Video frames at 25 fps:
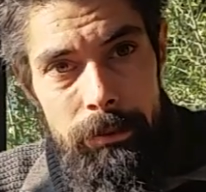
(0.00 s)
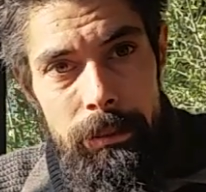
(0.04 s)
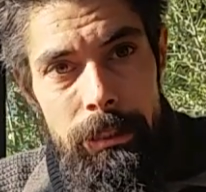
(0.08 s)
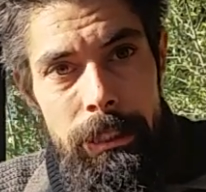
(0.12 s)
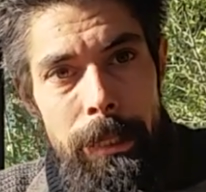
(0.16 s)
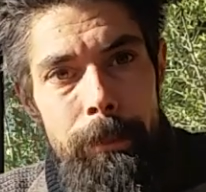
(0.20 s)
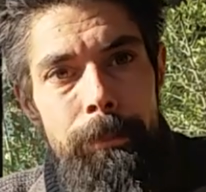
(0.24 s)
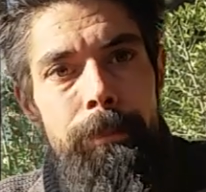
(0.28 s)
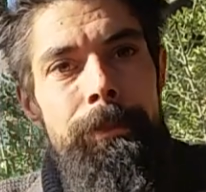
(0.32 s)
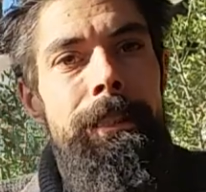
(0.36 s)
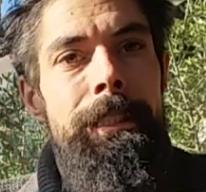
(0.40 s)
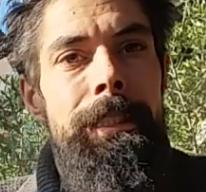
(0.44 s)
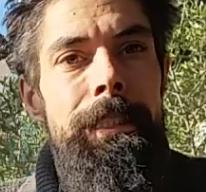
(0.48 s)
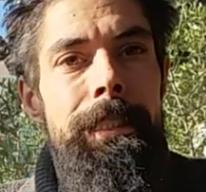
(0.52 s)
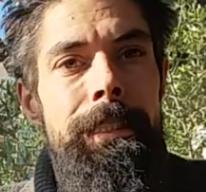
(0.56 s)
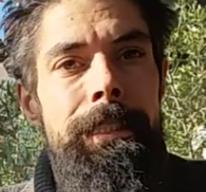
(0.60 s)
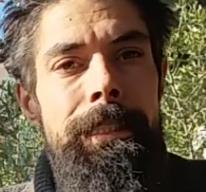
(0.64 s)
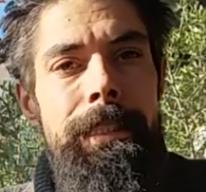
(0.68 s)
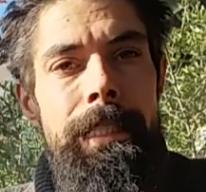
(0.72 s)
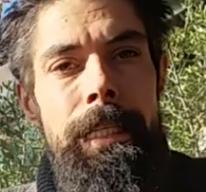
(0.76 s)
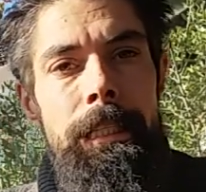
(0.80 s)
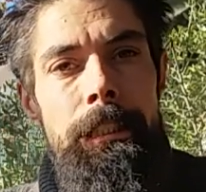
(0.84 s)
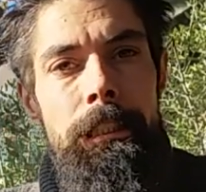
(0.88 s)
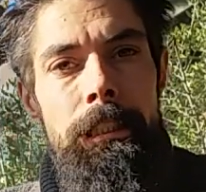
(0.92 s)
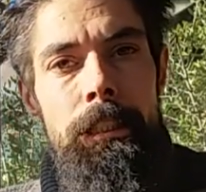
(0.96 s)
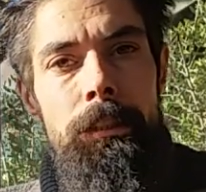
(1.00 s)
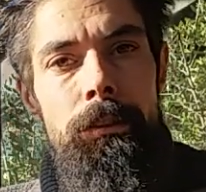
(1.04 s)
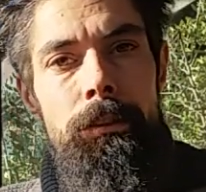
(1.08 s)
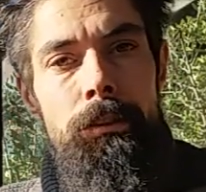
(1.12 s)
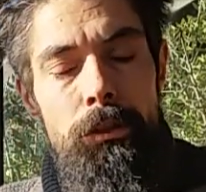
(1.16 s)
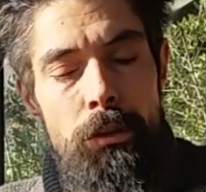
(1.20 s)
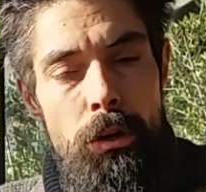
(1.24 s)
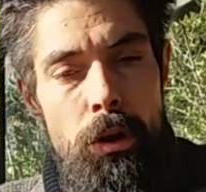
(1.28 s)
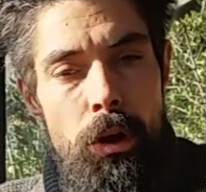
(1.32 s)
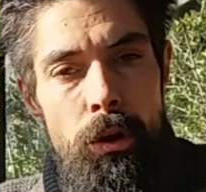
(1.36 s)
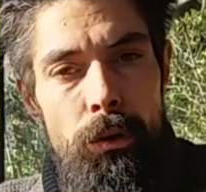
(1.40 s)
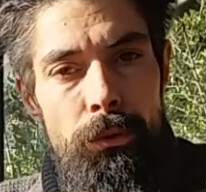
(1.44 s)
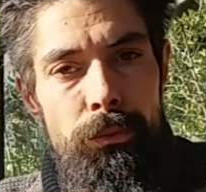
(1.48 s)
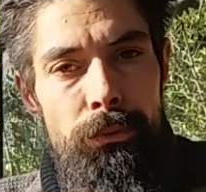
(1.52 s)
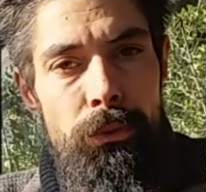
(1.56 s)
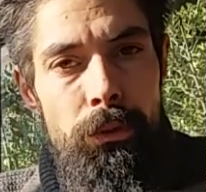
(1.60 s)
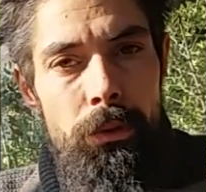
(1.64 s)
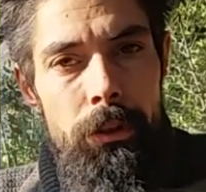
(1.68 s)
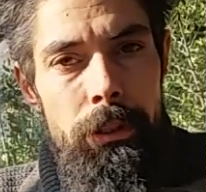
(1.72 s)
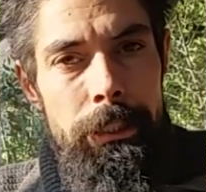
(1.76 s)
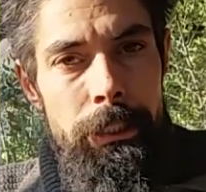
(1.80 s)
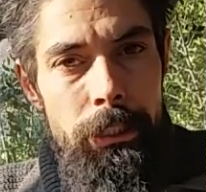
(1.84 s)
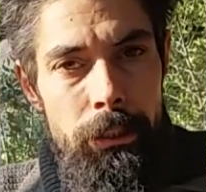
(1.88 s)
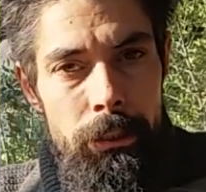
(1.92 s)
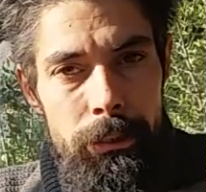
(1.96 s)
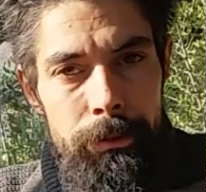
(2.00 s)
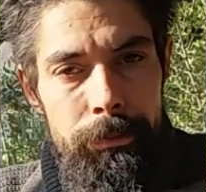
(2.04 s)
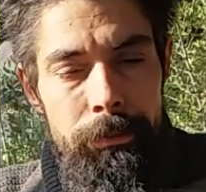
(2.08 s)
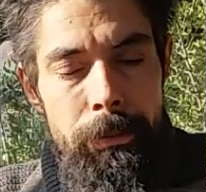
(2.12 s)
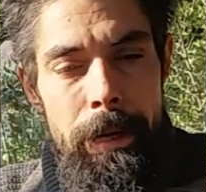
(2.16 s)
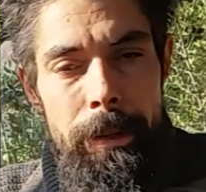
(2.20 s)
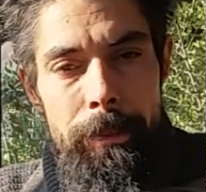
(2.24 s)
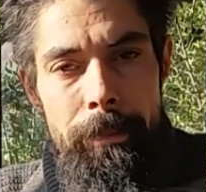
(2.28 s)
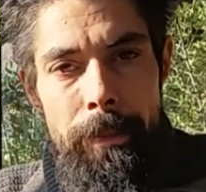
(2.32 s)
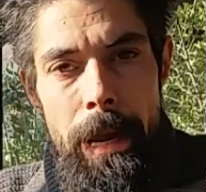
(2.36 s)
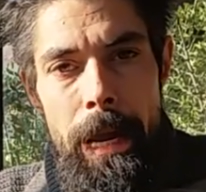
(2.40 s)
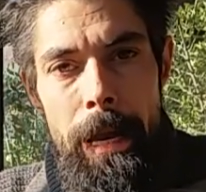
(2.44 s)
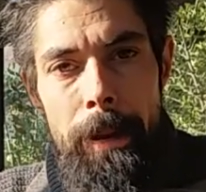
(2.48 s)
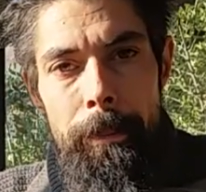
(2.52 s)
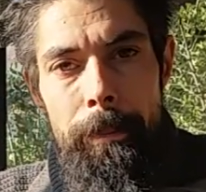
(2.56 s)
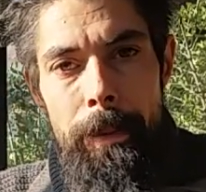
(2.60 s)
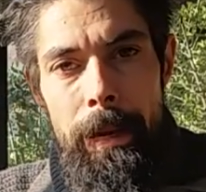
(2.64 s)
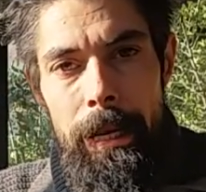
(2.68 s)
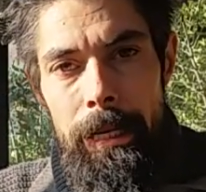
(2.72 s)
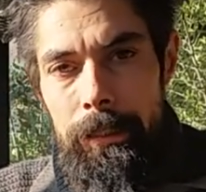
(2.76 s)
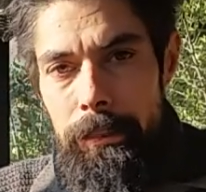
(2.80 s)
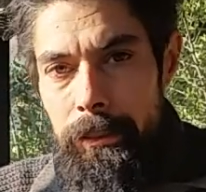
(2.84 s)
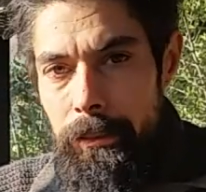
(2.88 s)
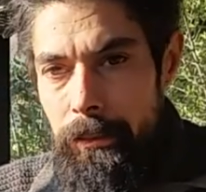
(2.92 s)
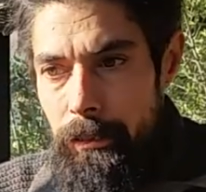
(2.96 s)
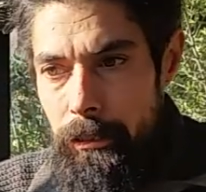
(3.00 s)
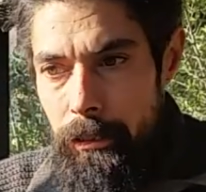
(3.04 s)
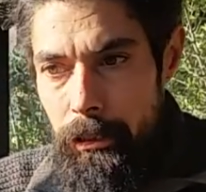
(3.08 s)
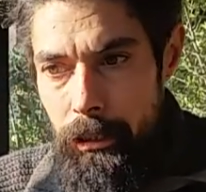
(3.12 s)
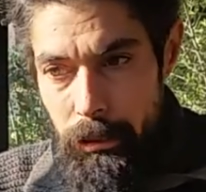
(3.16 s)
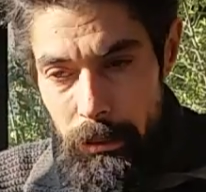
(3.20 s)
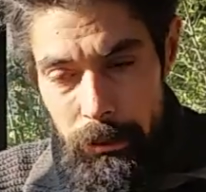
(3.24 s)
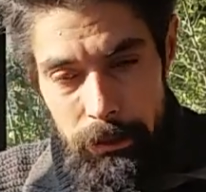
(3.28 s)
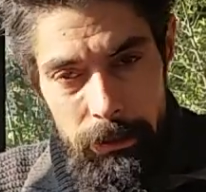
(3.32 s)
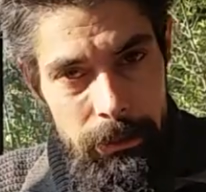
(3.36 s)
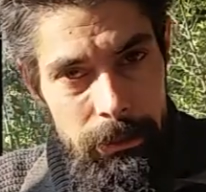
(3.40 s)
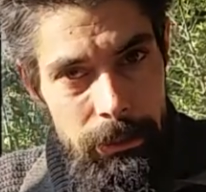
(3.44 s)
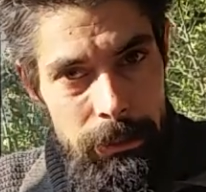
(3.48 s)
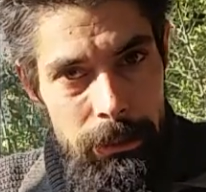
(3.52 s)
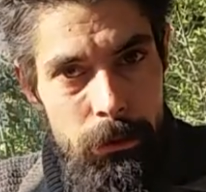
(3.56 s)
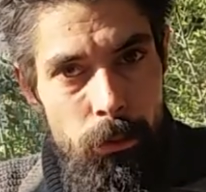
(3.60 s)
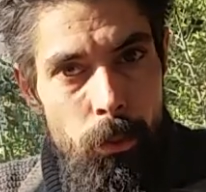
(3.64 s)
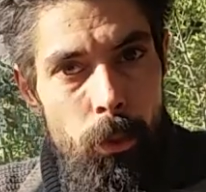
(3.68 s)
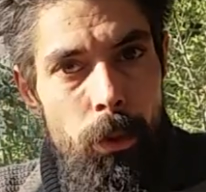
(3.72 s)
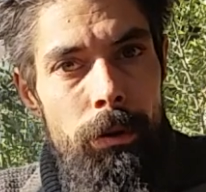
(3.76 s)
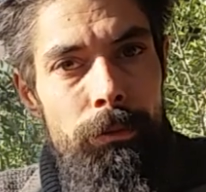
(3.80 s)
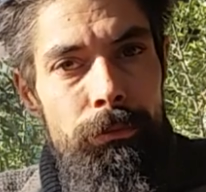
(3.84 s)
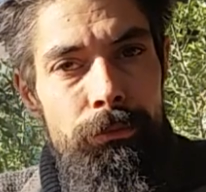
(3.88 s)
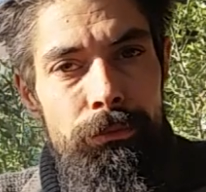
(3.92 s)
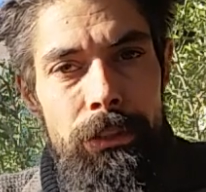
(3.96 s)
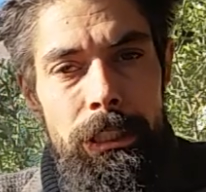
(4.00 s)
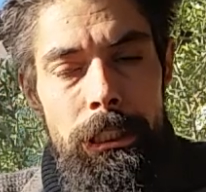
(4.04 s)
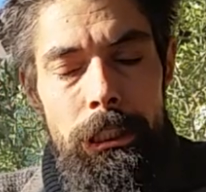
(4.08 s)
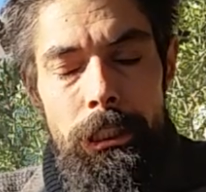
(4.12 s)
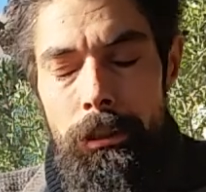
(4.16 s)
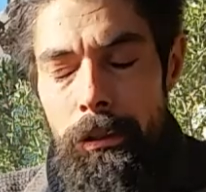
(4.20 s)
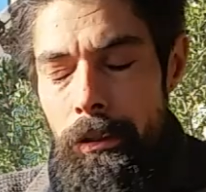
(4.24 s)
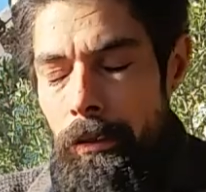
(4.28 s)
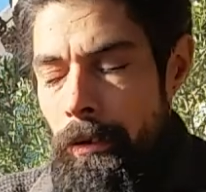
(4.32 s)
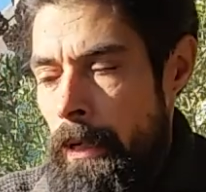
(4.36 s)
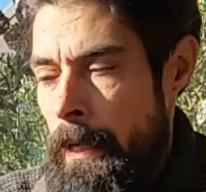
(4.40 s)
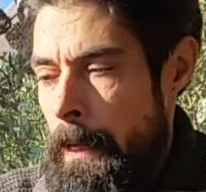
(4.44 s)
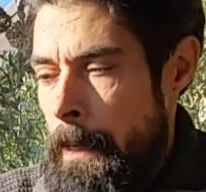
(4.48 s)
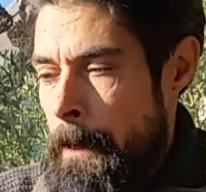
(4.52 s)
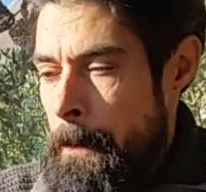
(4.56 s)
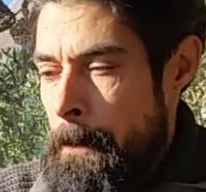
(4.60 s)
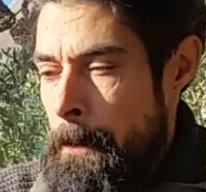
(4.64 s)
tipped the decision to go for the Osprey backpack. It's just this one feature.